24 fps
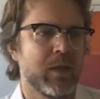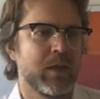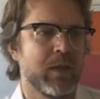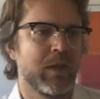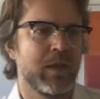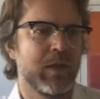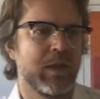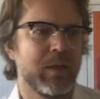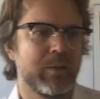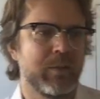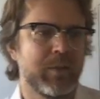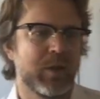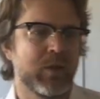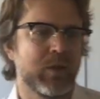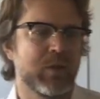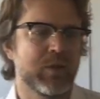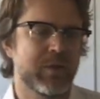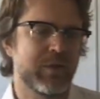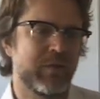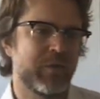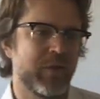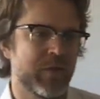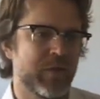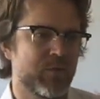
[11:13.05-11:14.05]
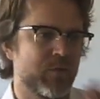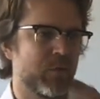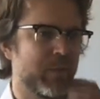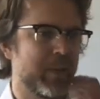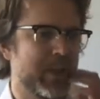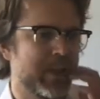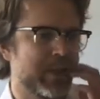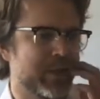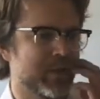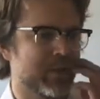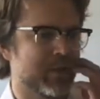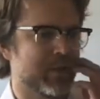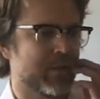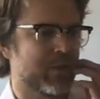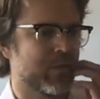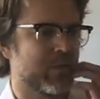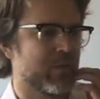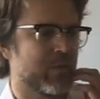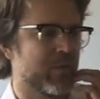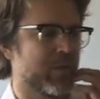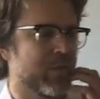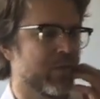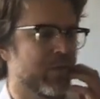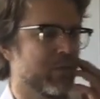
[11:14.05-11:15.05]
Because the first 4 pages
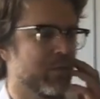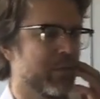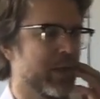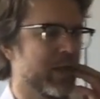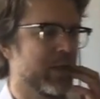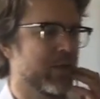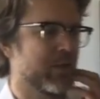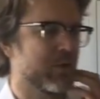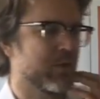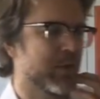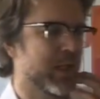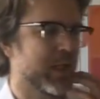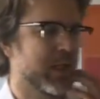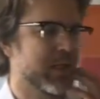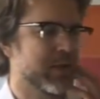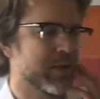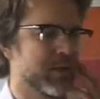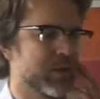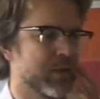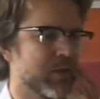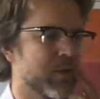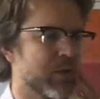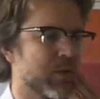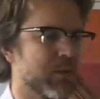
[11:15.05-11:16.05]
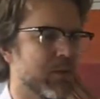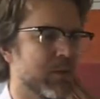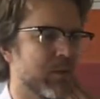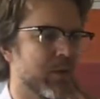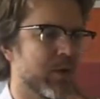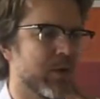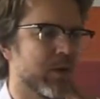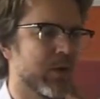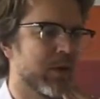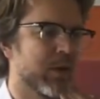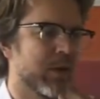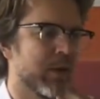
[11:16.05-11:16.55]
of the medical case in Nuremberg